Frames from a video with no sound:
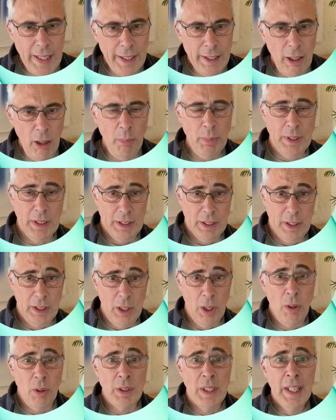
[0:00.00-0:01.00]
Competent and
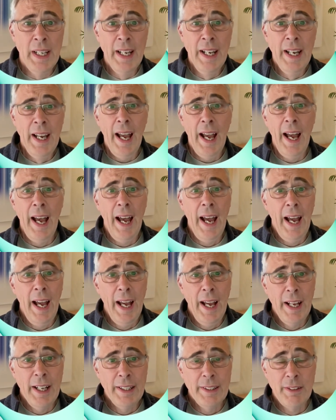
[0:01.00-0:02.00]
cold,
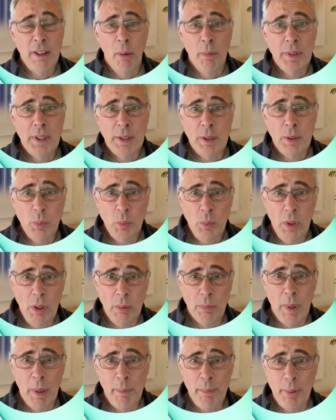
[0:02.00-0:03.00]
and competent and
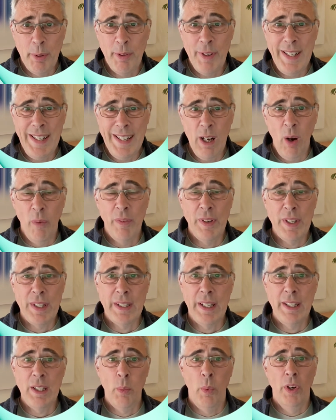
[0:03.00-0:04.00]
warm. Pretty
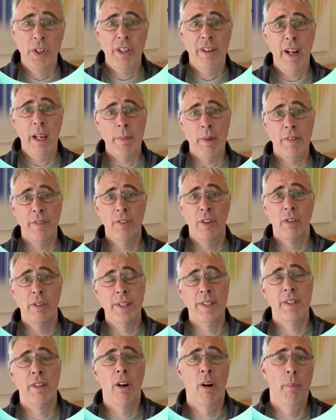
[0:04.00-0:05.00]
obviously, the one you're aiming for
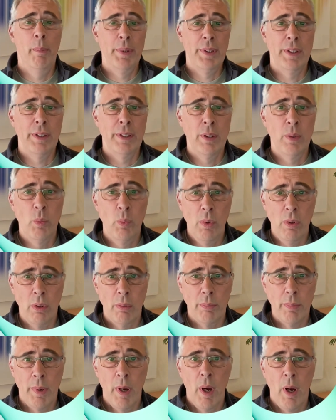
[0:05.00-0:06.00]
is competent and warm.
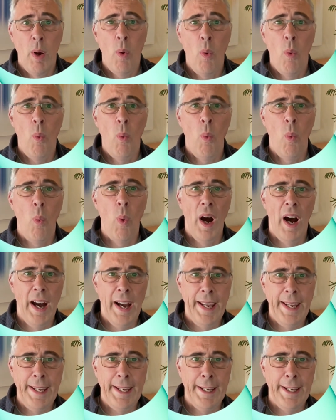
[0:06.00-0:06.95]
Why?